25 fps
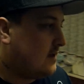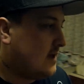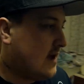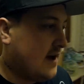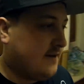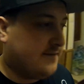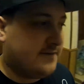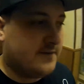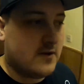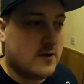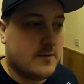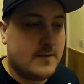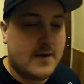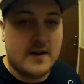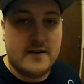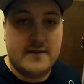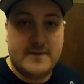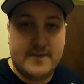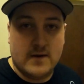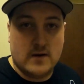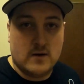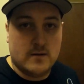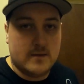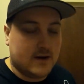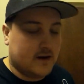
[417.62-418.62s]
After a bit of
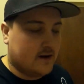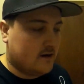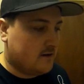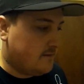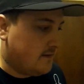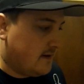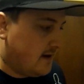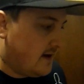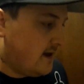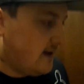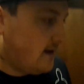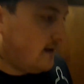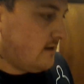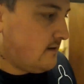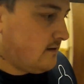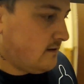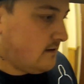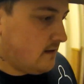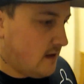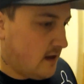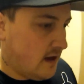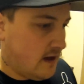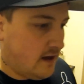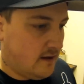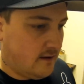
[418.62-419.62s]
filming in a bit,
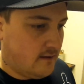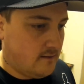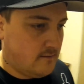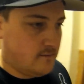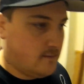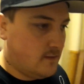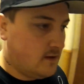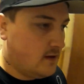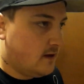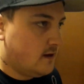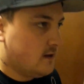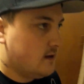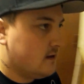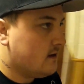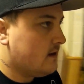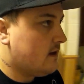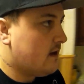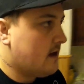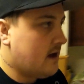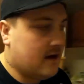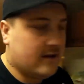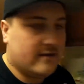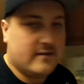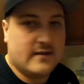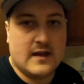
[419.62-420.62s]
um,
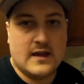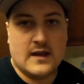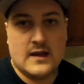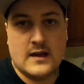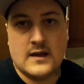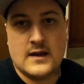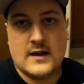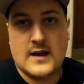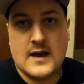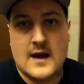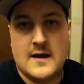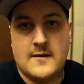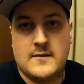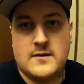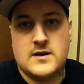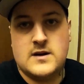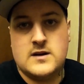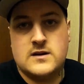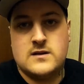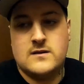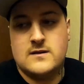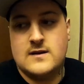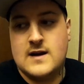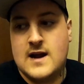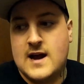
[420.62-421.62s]
I think I'm going to do